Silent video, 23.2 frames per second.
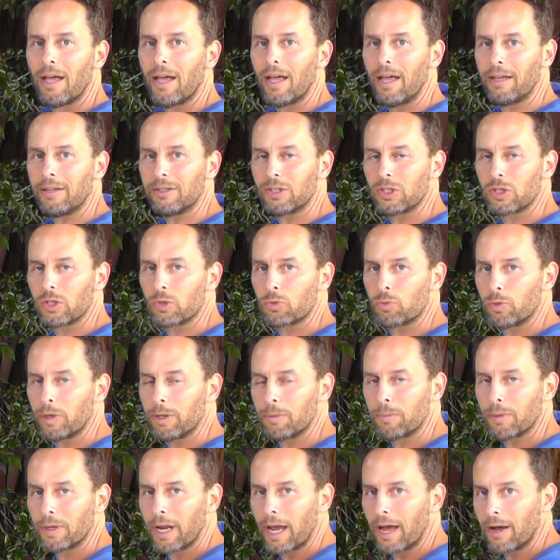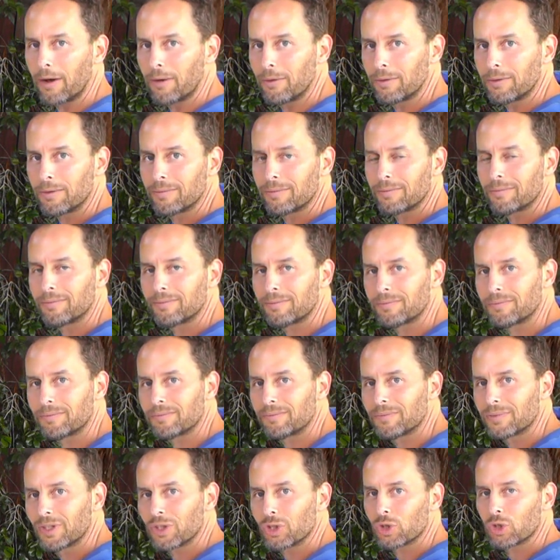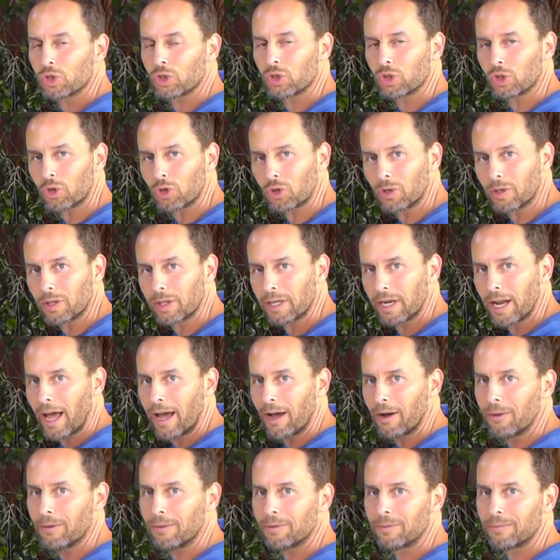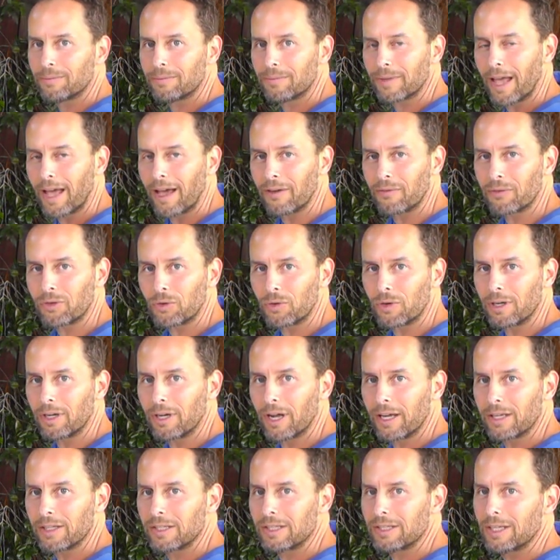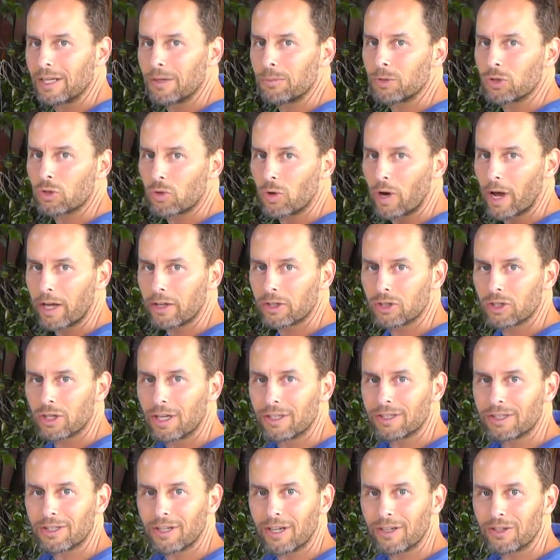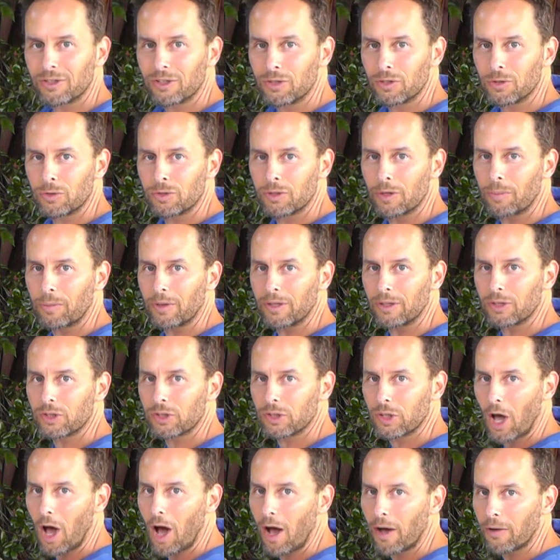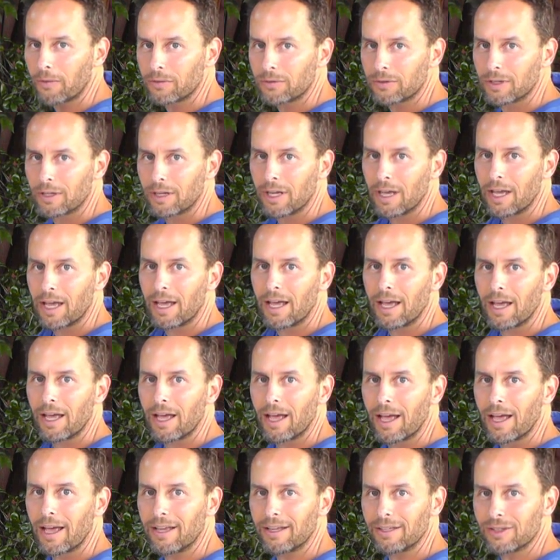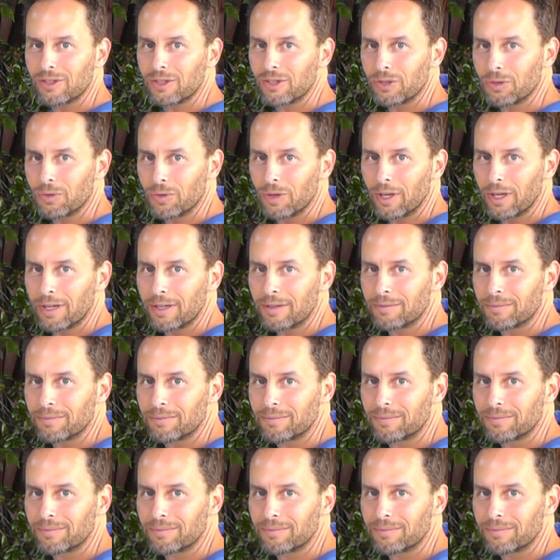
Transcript: and sweep it out, circle it out. After a nice deep stretch, it's nice to do something soft and soothing.